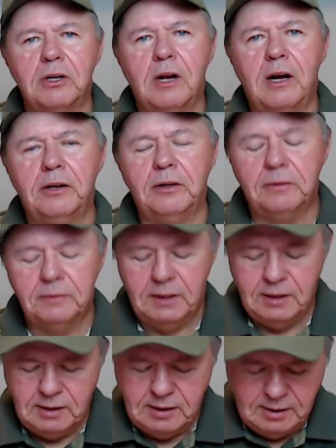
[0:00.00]
on you.
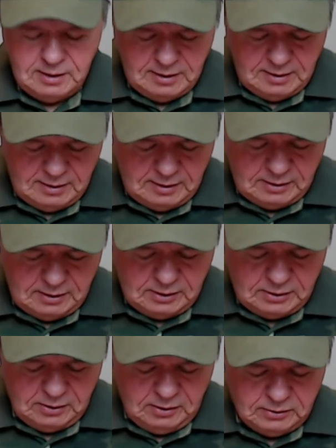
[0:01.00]

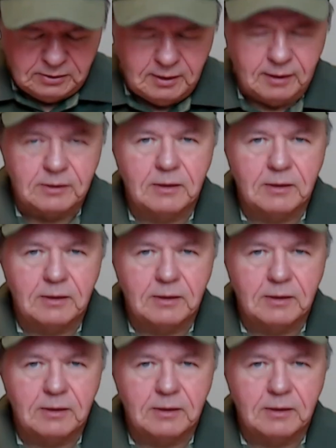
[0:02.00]
So those things.